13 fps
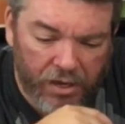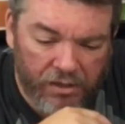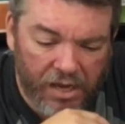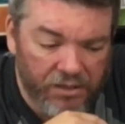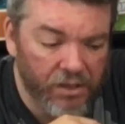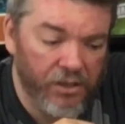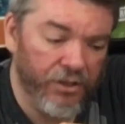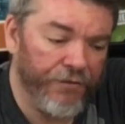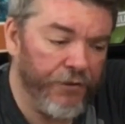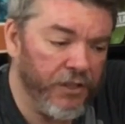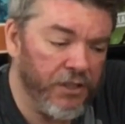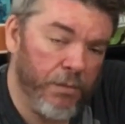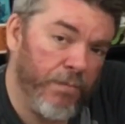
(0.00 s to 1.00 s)
That's going to do it
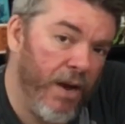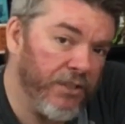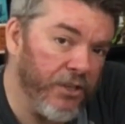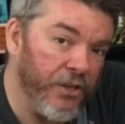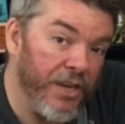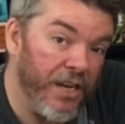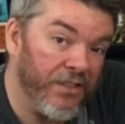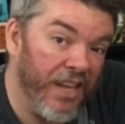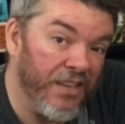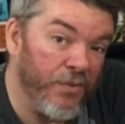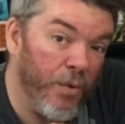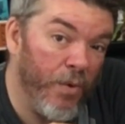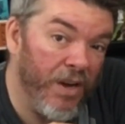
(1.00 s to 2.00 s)
for this unboxing, you guys.
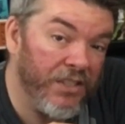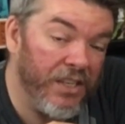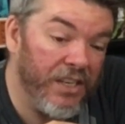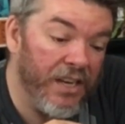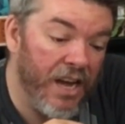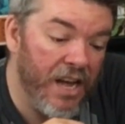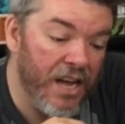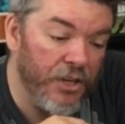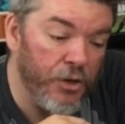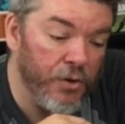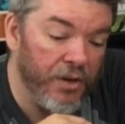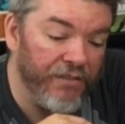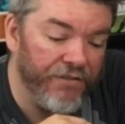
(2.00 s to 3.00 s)
Thanks for watching.
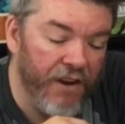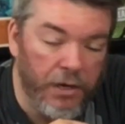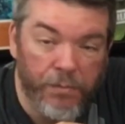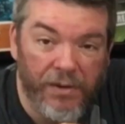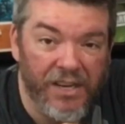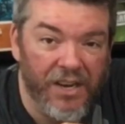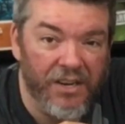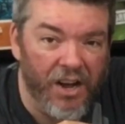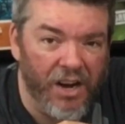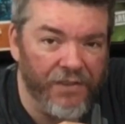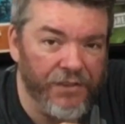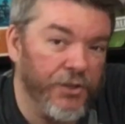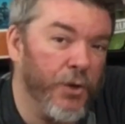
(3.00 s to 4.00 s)
You can find me on
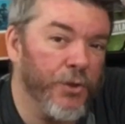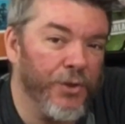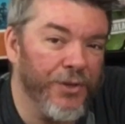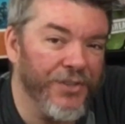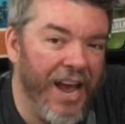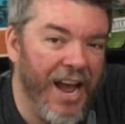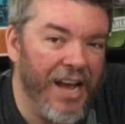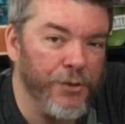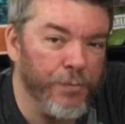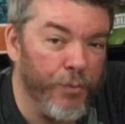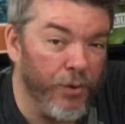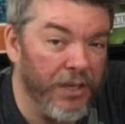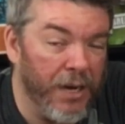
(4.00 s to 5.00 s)
all of the socials as
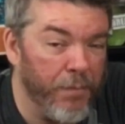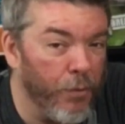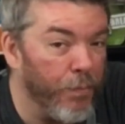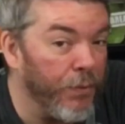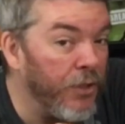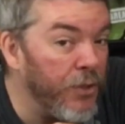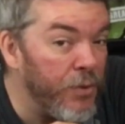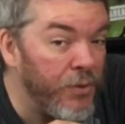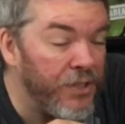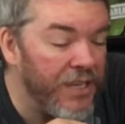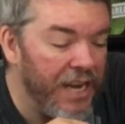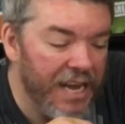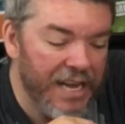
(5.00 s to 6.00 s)

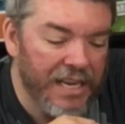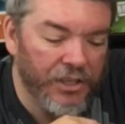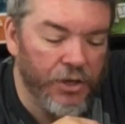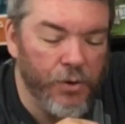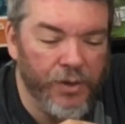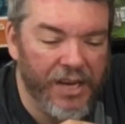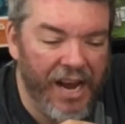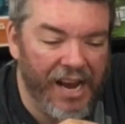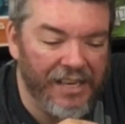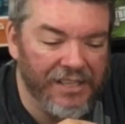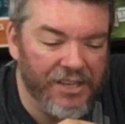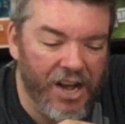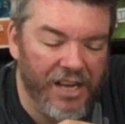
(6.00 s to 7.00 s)
BoardGamerBlues. You
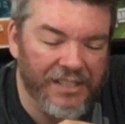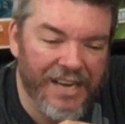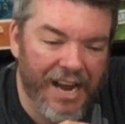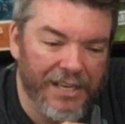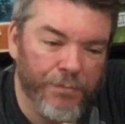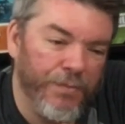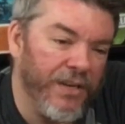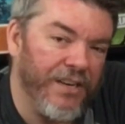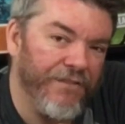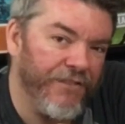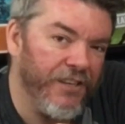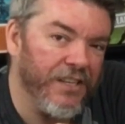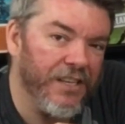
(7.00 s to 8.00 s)
can contact
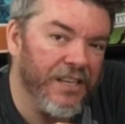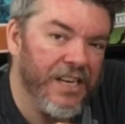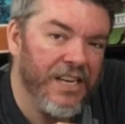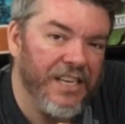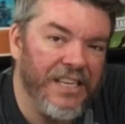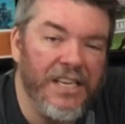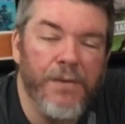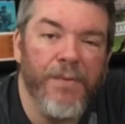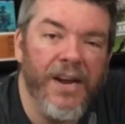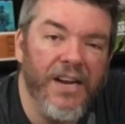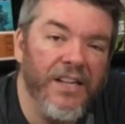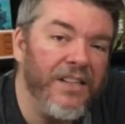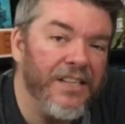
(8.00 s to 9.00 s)
me via
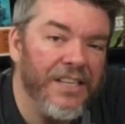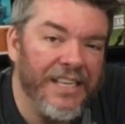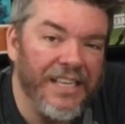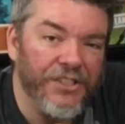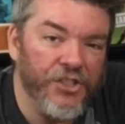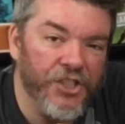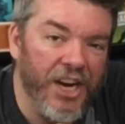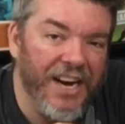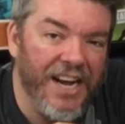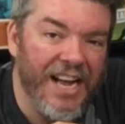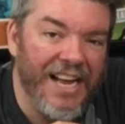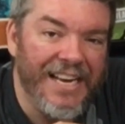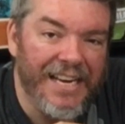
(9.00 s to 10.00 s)
email. It's
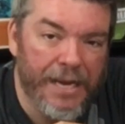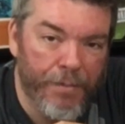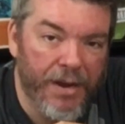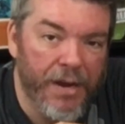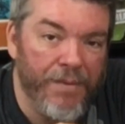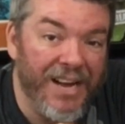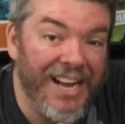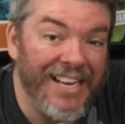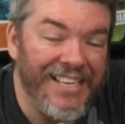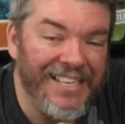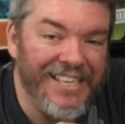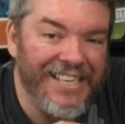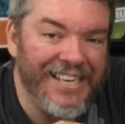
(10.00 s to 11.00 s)

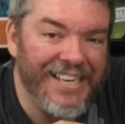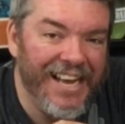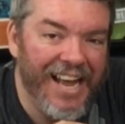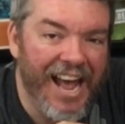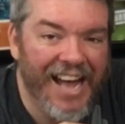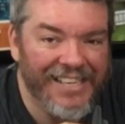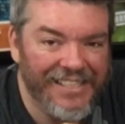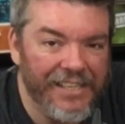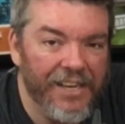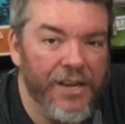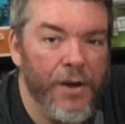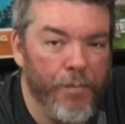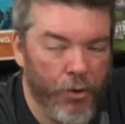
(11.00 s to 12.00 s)

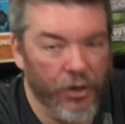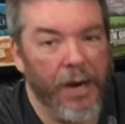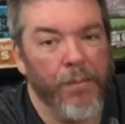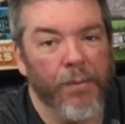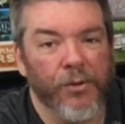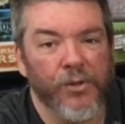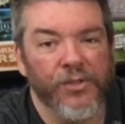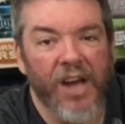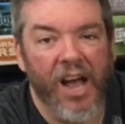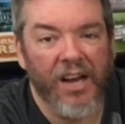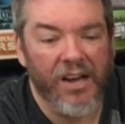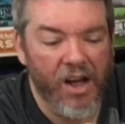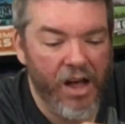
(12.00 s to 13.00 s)

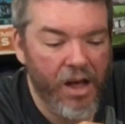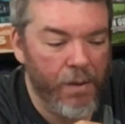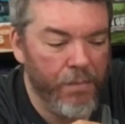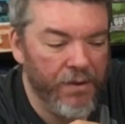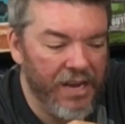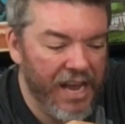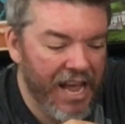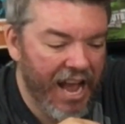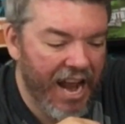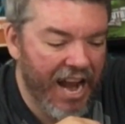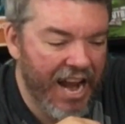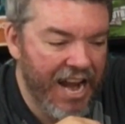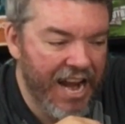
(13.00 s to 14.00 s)
JIMMIE@BoardGamerBlues.com.
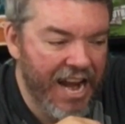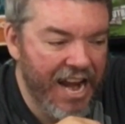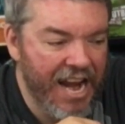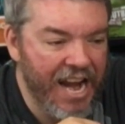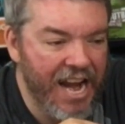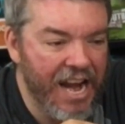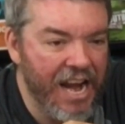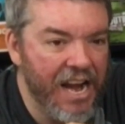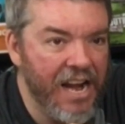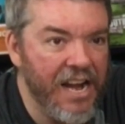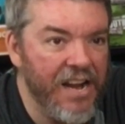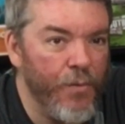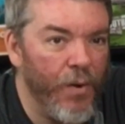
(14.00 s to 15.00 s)

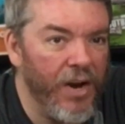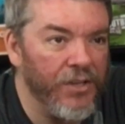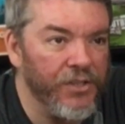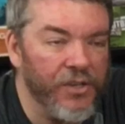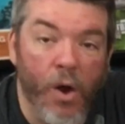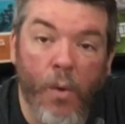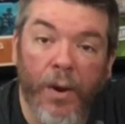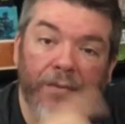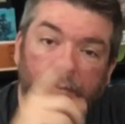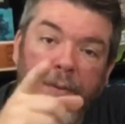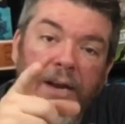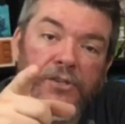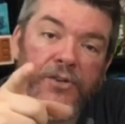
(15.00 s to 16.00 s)
And what else? Oh, we have
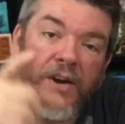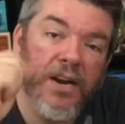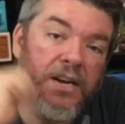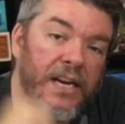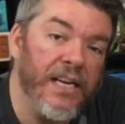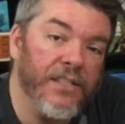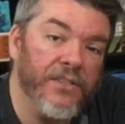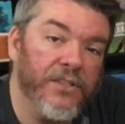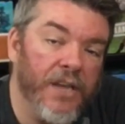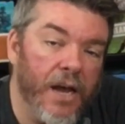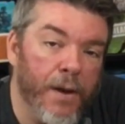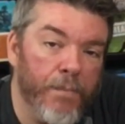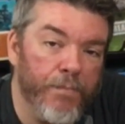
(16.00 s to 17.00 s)
a Patreon. It's
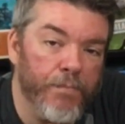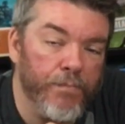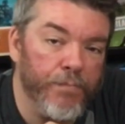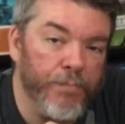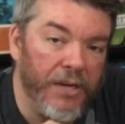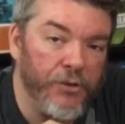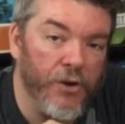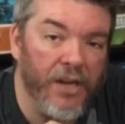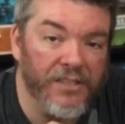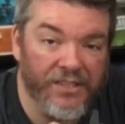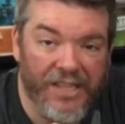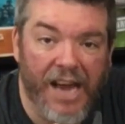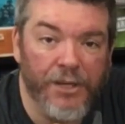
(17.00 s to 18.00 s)

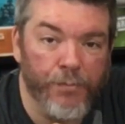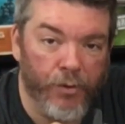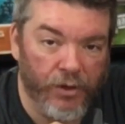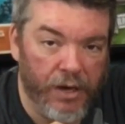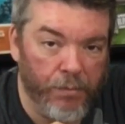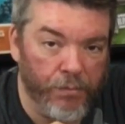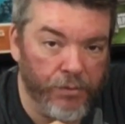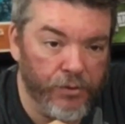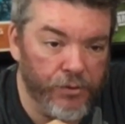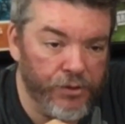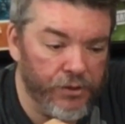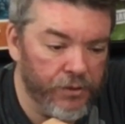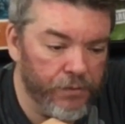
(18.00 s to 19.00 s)

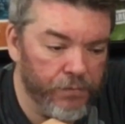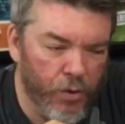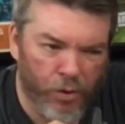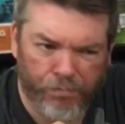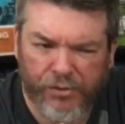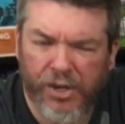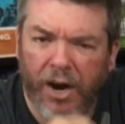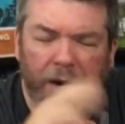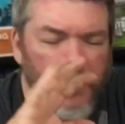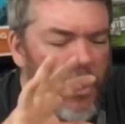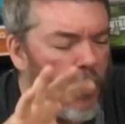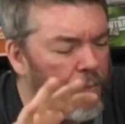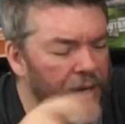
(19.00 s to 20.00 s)
Patreon/BoardGamerBlues. Or, sorry,
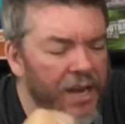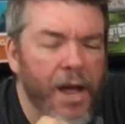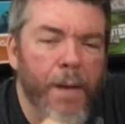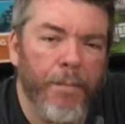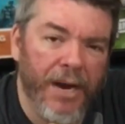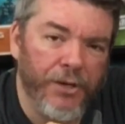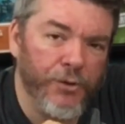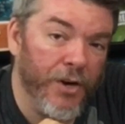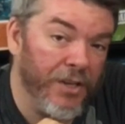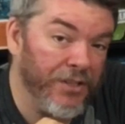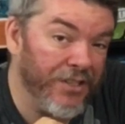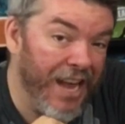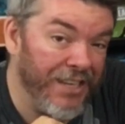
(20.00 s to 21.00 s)
no.
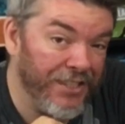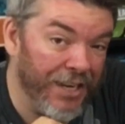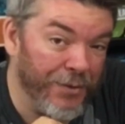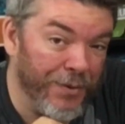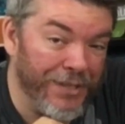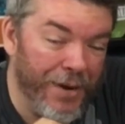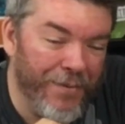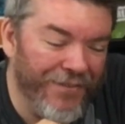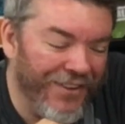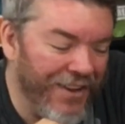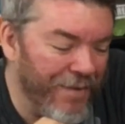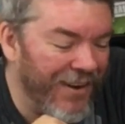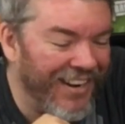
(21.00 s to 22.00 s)
Patreon/Tatooine
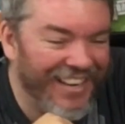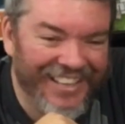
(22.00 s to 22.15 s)
Tableflip.